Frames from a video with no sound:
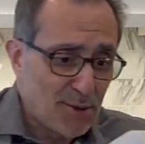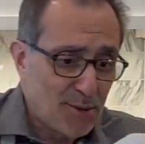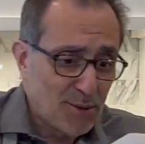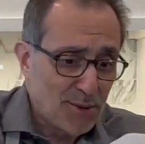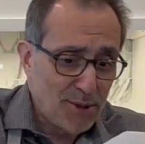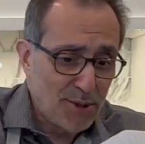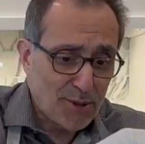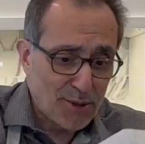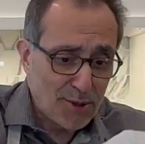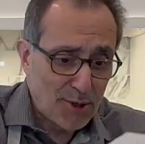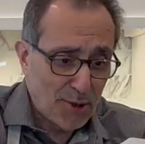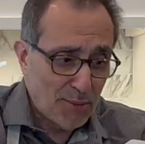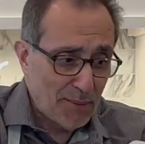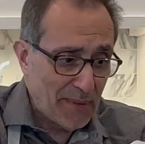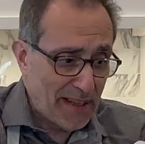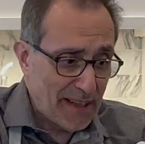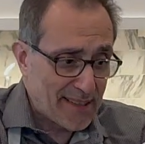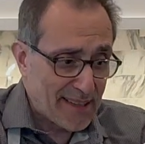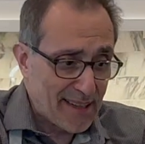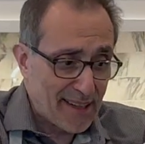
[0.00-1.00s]
do your
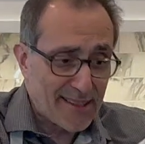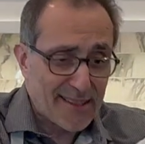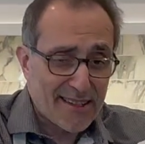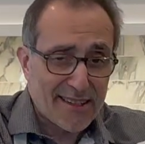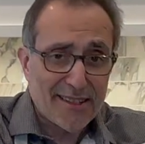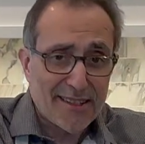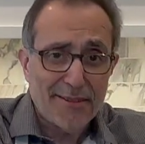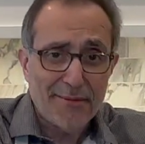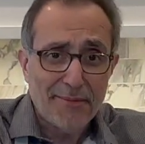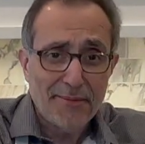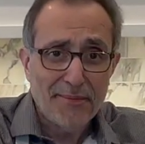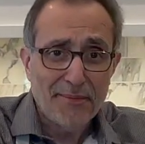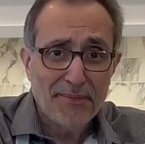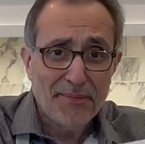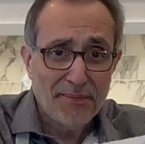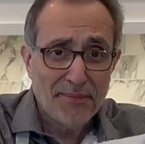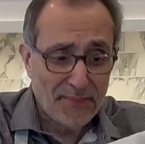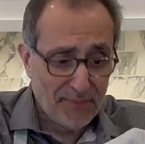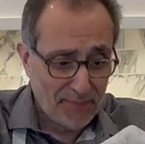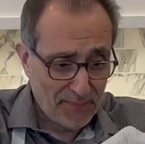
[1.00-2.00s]
homemade salsa?
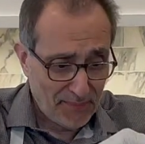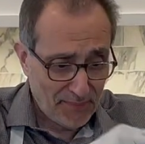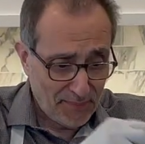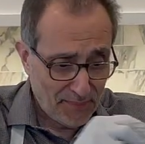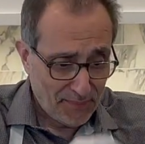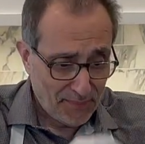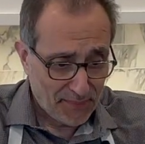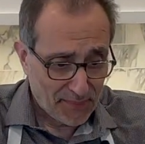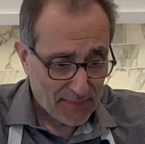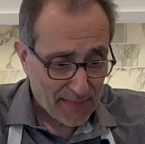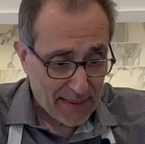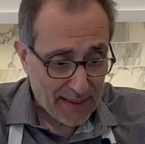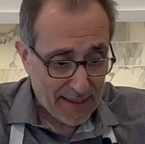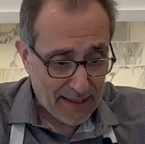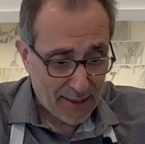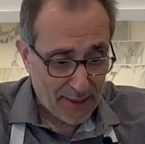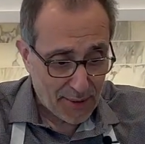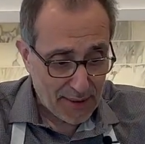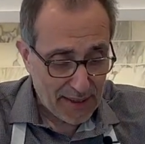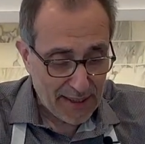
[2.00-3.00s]

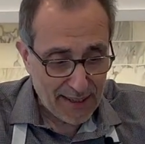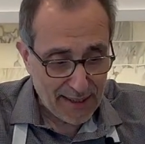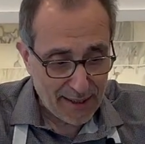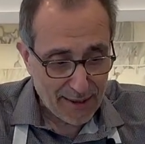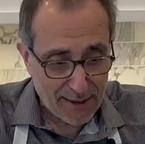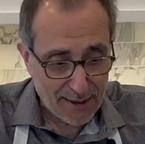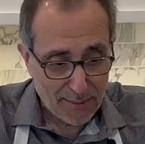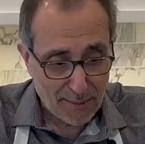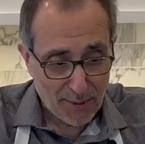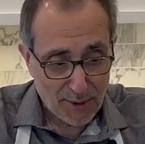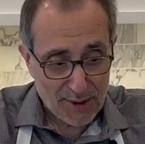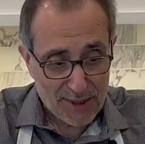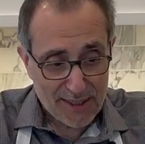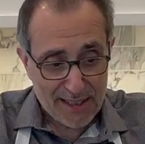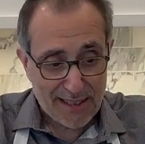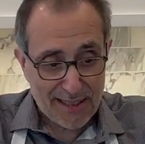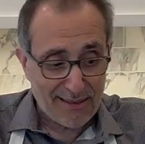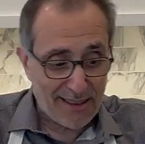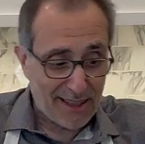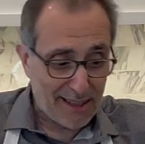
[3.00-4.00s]
Really, the most
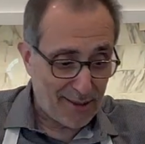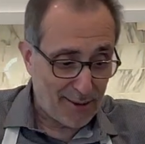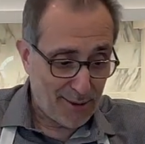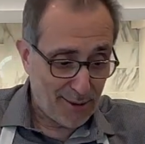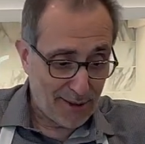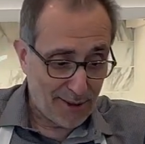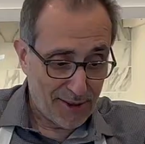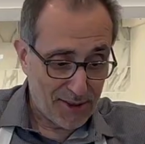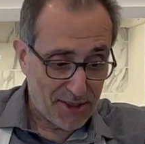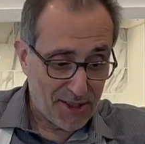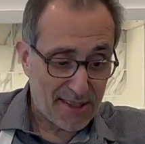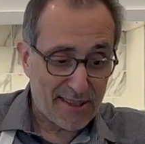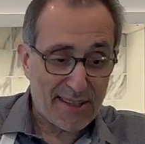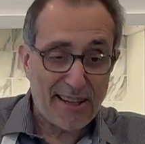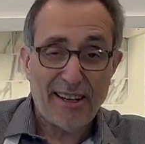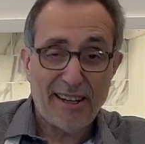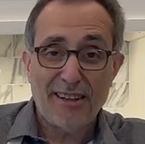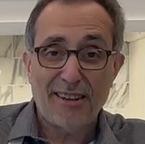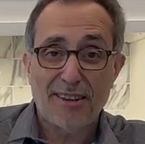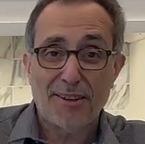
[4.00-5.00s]
time that it took is just
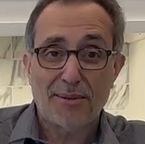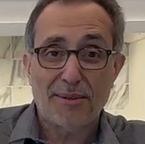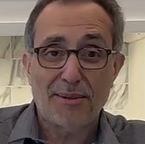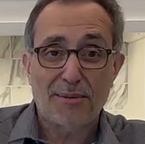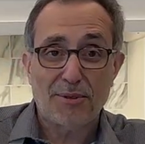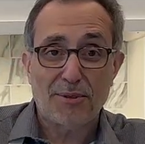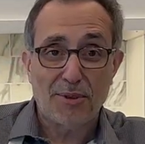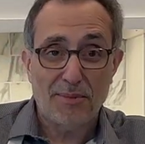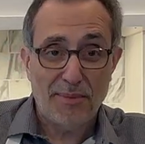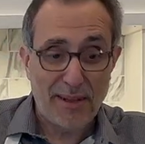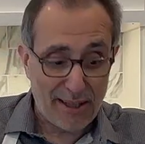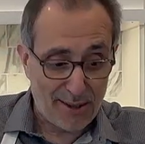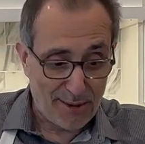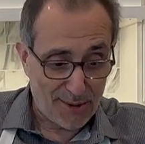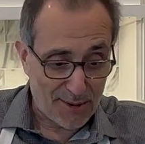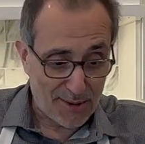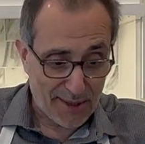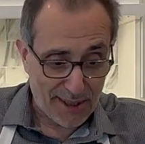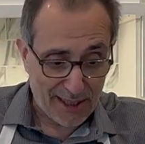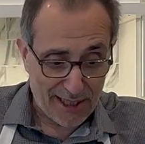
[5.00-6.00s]
getting the
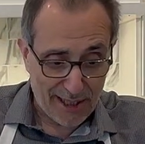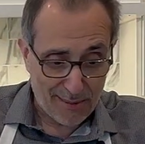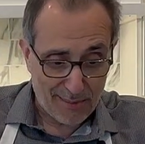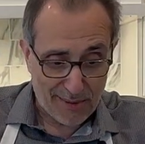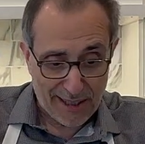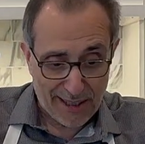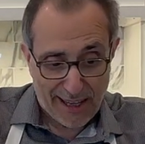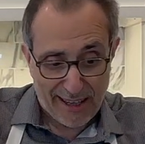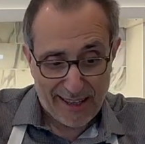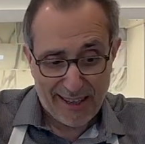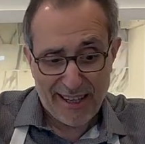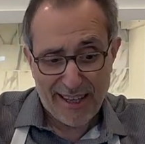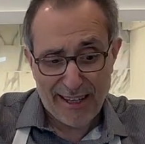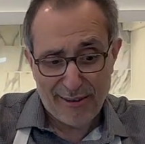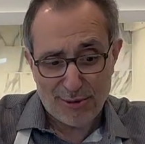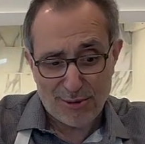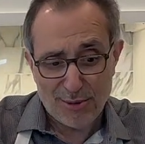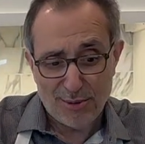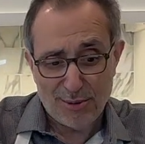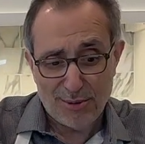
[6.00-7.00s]
tomatoes ready, but I didn't
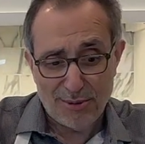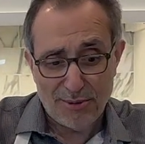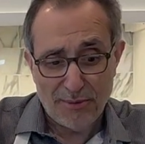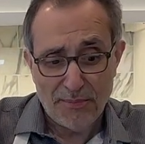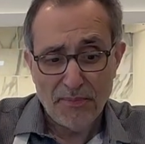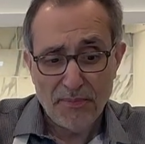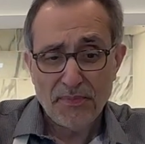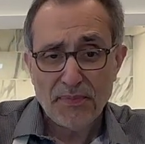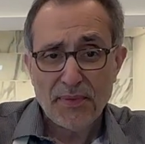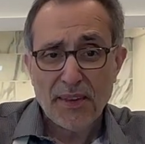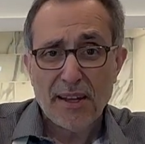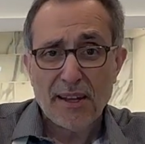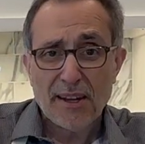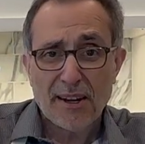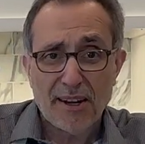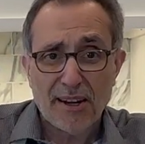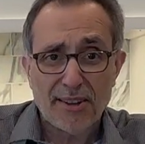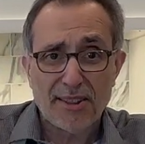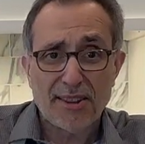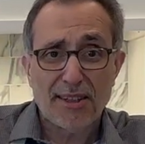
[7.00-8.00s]
have to
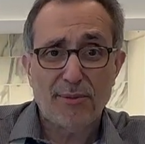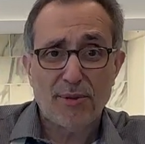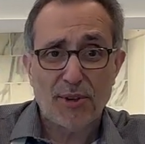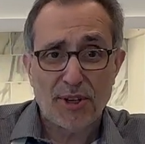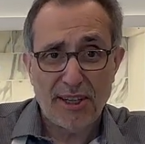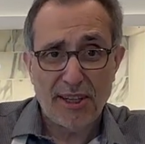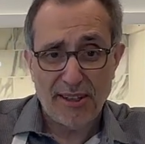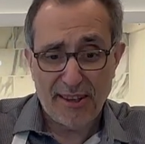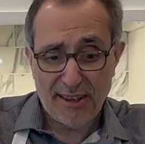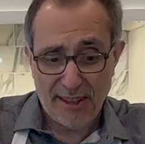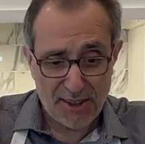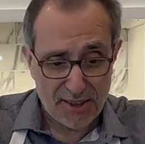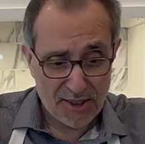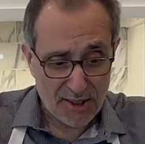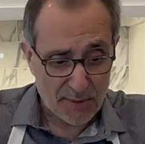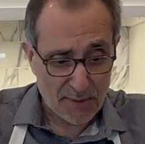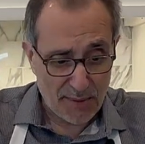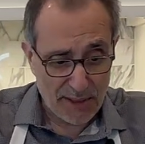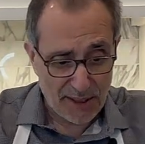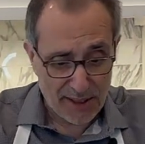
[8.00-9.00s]
cut them or anything.
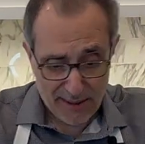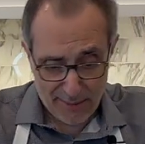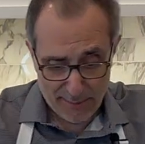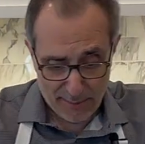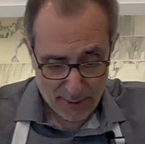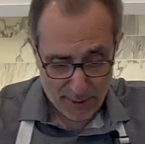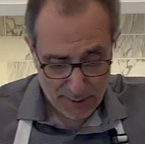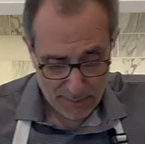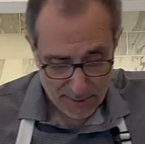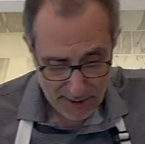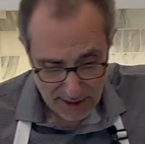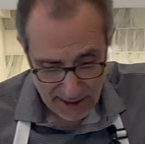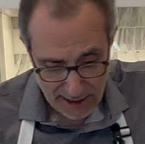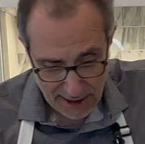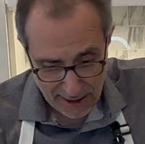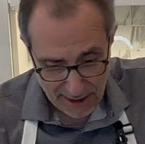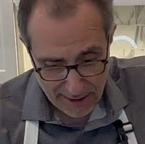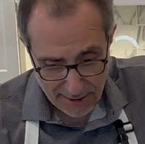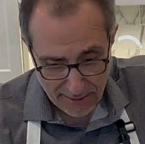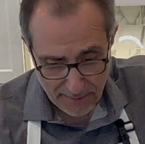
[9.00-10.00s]
Just peel them, put them in
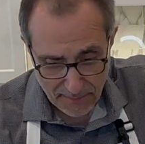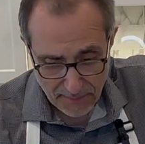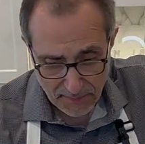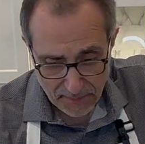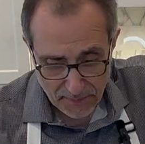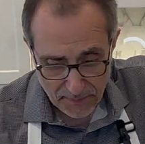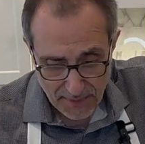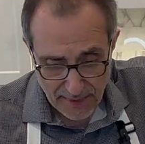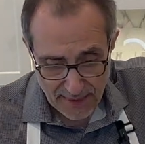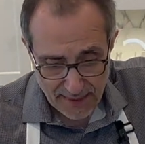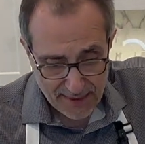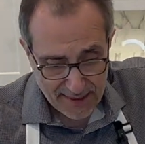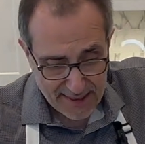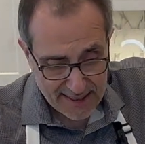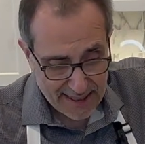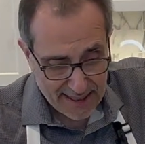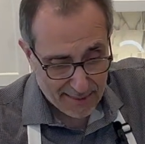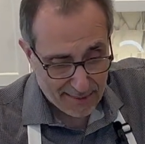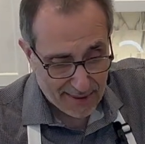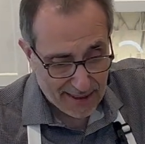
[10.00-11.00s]
there. The
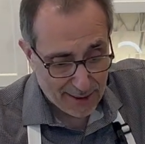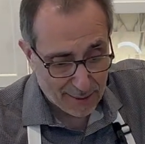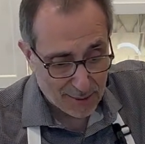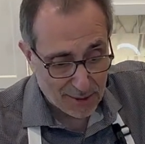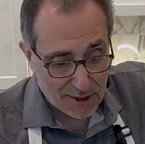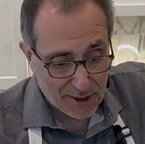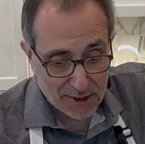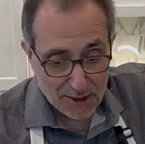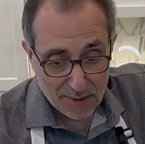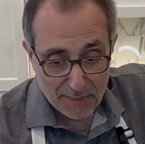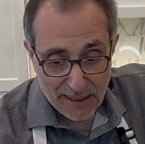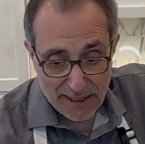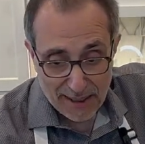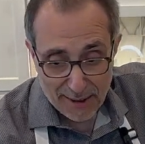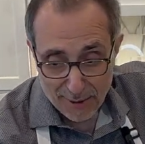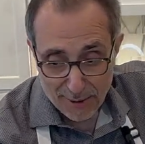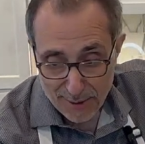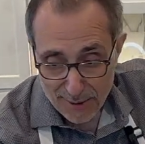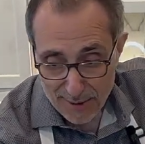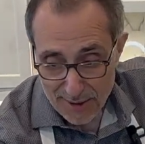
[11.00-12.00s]
same thing with the
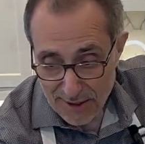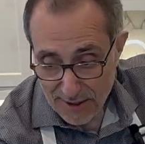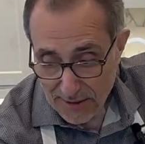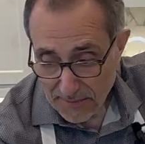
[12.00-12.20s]
tomatoes.